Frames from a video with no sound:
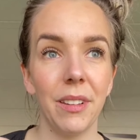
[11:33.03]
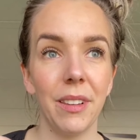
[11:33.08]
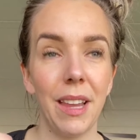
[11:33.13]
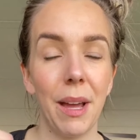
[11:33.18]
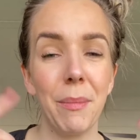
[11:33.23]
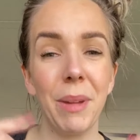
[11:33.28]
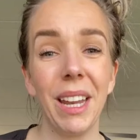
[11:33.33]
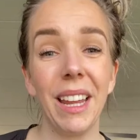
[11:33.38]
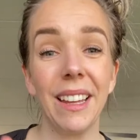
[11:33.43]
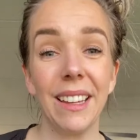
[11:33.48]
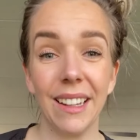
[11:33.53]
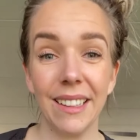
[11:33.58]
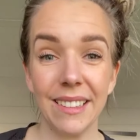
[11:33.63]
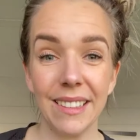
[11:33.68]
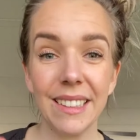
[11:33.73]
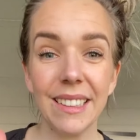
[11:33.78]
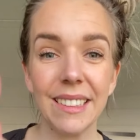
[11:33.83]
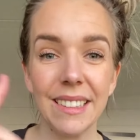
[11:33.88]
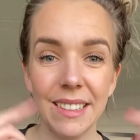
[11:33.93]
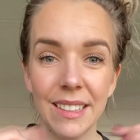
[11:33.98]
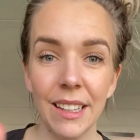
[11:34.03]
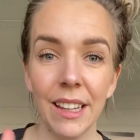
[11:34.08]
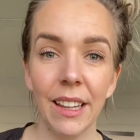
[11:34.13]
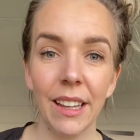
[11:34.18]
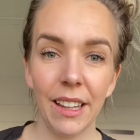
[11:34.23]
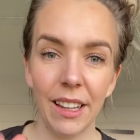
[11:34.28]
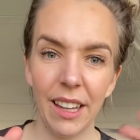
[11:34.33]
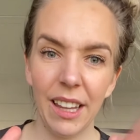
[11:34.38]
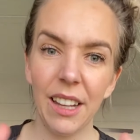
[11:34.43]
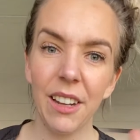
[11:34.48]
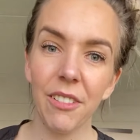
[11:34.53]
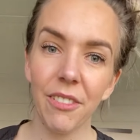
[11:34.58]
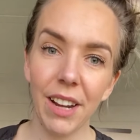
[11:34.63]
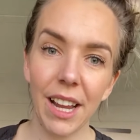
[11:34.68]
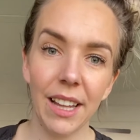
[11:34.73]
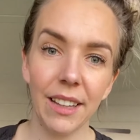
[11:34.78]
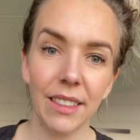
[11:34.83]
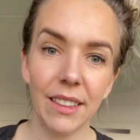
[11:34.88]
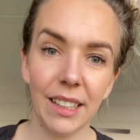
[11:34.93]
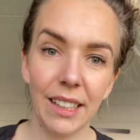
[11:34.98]
that many gussets in
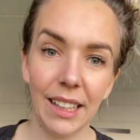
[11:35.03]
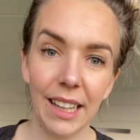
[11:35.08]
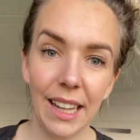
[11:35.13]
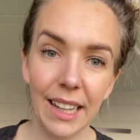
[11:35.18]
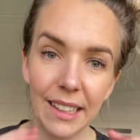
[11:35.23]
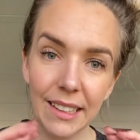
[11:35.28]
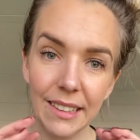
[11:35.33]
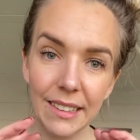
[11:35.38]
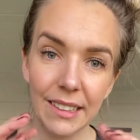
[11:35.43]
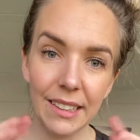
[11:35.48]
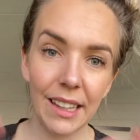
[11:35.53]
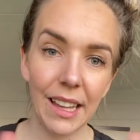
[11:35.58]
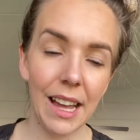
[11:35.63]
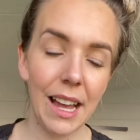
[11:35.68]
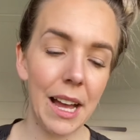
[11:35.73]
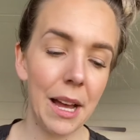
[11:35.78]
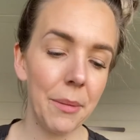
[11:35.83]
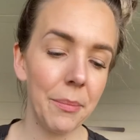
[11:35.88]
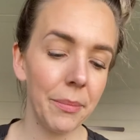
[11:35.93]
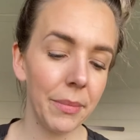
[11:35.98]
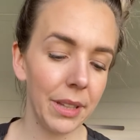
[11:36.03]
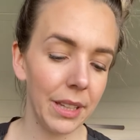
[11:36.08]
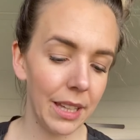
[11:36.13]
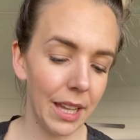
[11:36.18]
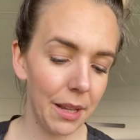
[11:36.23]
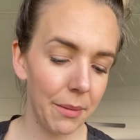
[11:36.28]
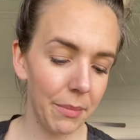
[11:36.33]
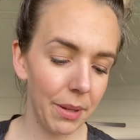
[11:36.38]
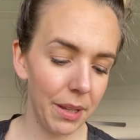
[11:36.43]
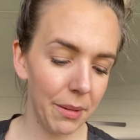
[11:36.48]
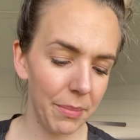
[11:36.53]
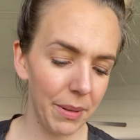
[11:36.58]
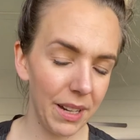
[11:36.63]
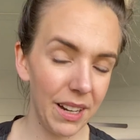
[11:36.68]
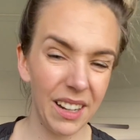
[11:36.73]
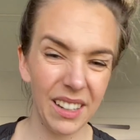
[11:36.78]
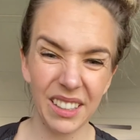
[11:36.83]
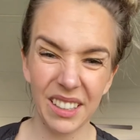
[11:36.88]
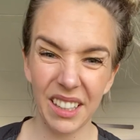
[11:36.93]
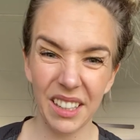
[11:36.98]
around the legs um, can be a bit
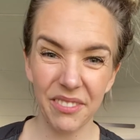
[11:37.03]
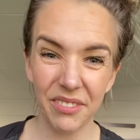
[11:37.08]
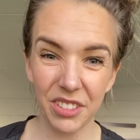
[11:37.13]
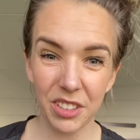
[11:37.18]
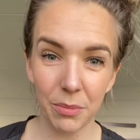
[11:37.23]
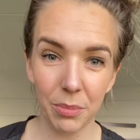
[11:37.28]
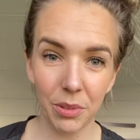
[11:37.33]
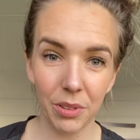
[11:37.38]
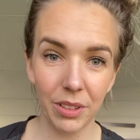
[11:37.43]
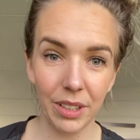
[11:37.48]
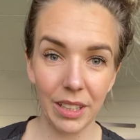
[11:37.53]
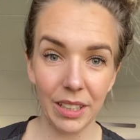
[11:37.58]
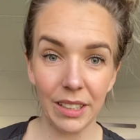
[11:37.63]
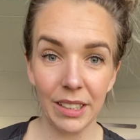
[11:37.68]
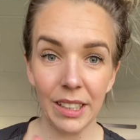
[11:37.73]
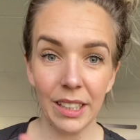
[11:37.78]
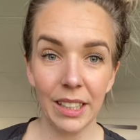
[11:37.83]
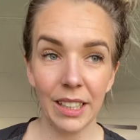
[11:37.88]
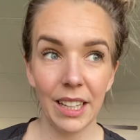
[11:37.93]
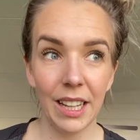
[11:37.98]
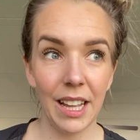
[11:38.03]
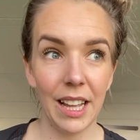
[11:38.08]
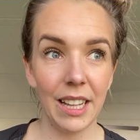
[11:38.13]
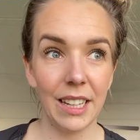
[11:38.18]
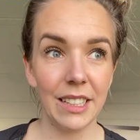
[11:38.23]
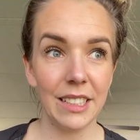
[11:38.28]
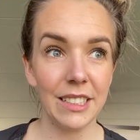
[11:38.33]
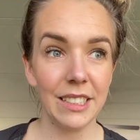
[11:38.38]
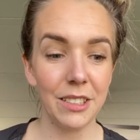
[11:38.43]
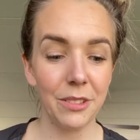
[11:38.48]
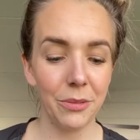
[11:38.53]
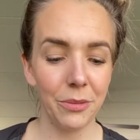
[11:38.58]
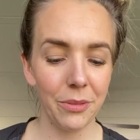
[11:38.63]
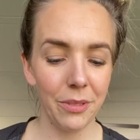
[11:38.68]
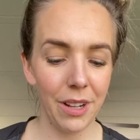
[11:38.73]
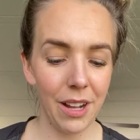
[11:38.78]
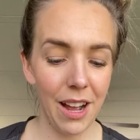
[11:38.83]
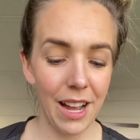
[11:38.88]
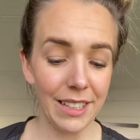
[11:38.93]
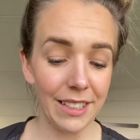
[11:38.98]
uncomfortable and and
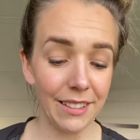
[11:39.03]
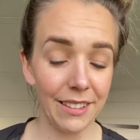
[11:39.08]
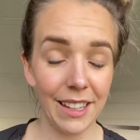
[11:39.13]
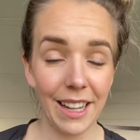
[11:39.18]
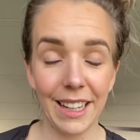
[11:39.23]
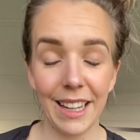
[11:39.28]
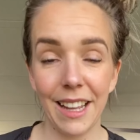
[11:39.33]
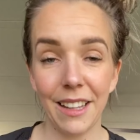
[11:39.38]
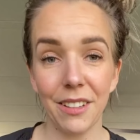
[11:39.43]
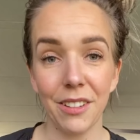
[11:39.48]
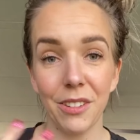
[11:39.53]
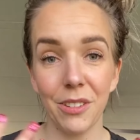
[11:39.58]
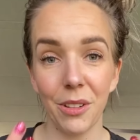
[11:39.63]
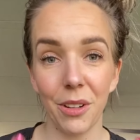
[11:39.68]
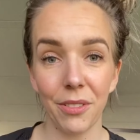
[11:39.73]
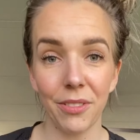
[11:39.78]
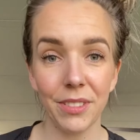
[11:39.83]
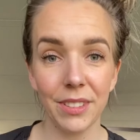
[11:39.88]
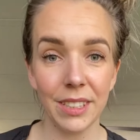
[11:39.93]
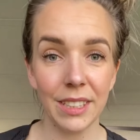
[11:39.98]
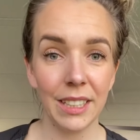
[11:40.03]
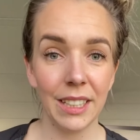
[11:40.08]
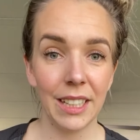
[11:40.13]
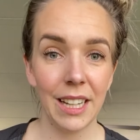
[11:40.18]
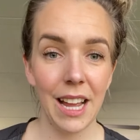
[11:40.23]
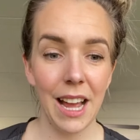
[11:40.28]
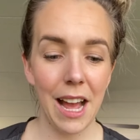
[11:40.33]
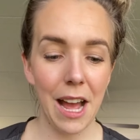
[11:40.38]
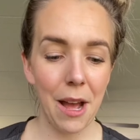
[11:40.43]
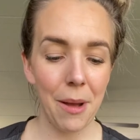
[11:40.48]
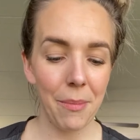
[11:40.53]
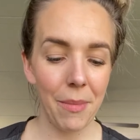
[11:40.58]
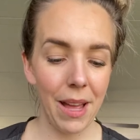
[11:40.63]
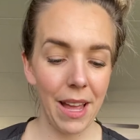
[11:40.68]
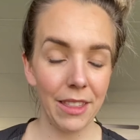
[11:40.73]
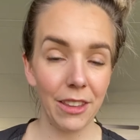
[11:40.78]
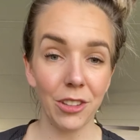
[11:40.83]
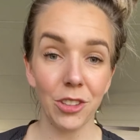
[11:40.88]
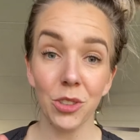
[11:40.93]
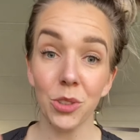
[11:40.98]
I just like how soft um,
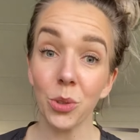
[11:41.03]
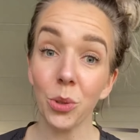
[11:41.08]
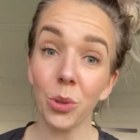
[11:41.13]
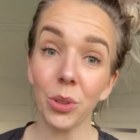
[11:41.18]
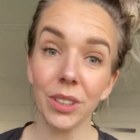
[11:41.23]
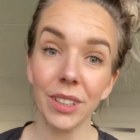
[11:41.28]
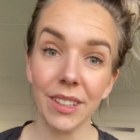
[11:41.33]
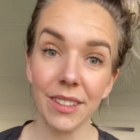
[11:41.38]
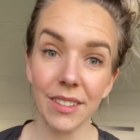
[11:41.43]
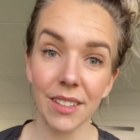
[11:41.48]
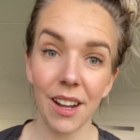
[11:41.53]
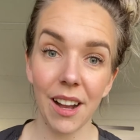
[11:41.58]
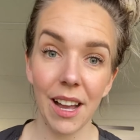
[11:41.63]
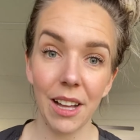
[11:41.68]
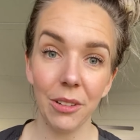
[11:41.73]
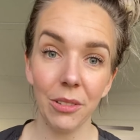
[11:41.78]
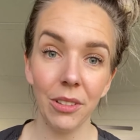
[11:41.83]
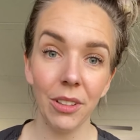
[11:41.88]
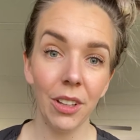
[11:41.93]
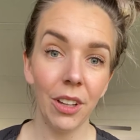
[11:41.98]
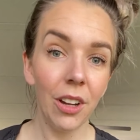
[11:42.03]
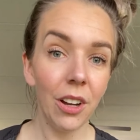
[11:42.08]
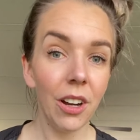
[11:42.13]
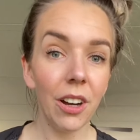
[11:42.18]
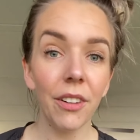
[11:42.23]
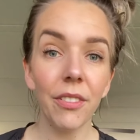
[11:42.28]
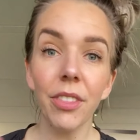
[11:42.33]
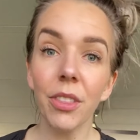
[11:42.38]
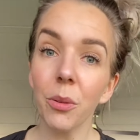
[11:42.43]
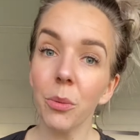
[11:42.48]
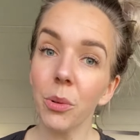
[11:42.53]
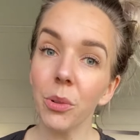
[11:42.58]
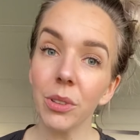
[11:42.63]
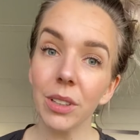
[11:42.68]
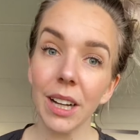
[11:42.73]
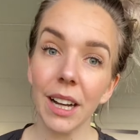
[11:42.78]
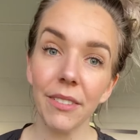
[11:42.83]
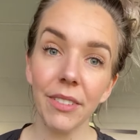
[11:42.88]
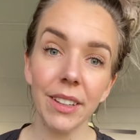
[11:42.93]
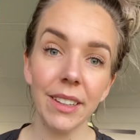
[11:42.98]
and the short style of the wool
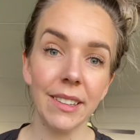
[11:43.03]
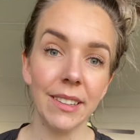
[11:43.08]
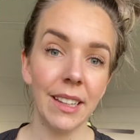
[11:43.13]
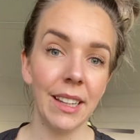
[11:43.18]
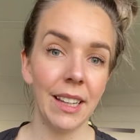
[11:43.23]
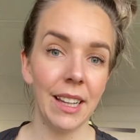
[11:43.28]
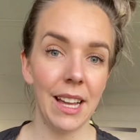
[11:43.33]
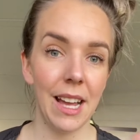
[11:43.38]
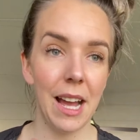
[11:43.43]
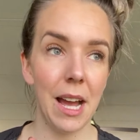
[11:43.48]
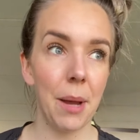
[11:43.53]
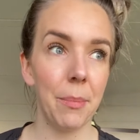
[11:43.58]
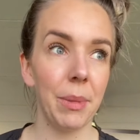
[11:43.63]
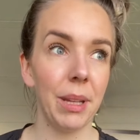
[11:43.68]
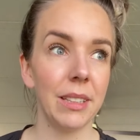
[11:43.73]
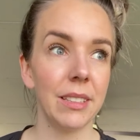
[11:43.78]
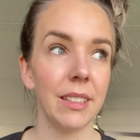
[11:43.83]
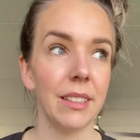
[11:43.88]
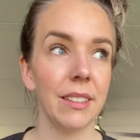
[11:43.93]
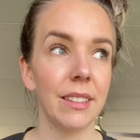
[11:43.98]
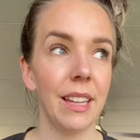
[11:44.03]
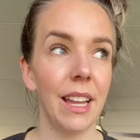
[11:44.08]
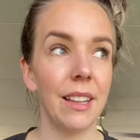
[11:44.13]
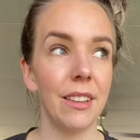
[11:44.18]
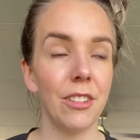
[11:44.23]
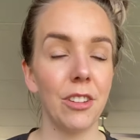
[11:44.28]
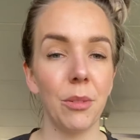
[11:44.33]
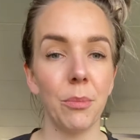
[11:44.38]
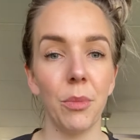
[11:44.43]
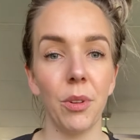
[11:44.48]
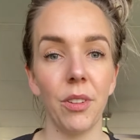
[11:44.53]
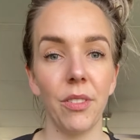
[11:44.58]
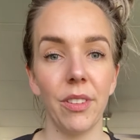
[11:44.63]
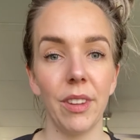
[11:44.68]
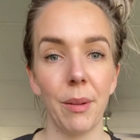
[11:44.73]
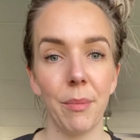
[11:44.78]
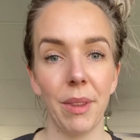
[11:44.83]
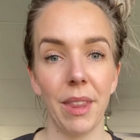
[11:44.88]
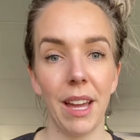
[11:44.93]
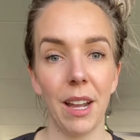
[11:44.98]
covers. Um, it just tends to move
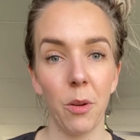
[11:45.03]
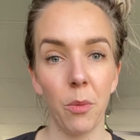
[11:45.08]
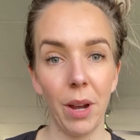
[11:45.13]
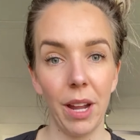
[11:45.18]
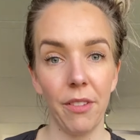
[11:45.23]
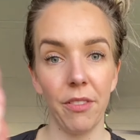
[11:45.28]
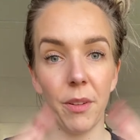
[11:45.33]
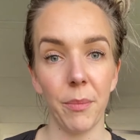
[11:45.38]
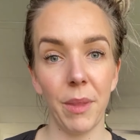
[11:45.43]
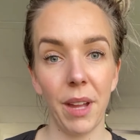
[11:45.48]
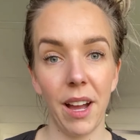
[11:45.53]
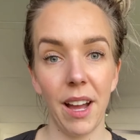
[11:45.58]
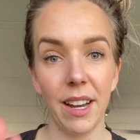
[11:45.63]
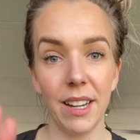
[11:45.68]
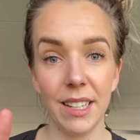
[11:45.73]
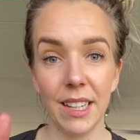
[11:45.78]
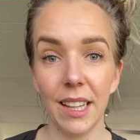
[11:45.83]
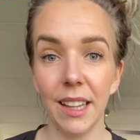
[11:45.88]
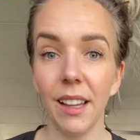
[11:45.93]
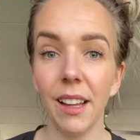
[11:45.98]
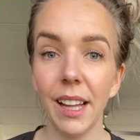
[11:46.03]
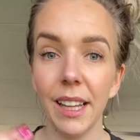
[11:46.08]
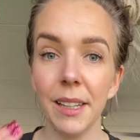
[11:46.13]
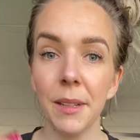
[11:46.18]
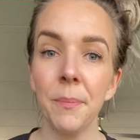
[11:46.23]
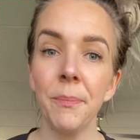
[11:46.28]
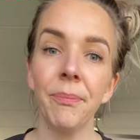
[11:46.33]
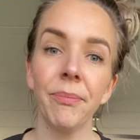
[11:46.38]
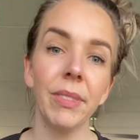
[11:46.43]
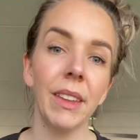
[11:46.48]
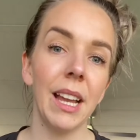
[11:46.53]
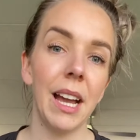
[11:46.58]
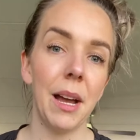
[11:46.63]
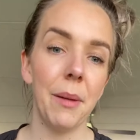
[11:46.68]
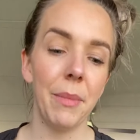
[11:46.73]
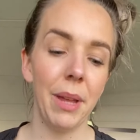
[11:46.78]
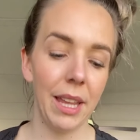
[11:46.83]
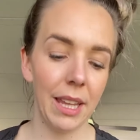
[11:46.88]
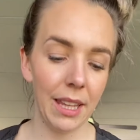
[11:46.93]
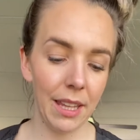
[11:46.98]
some of that away from the undie line
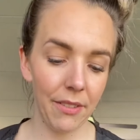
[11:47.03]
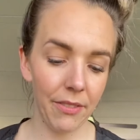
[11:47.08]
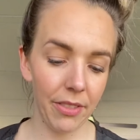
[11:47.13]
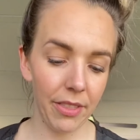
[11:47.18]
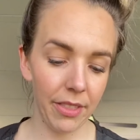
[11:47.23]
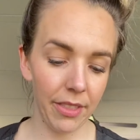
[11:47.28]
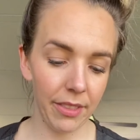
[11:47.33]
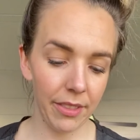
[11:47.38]
um, and give,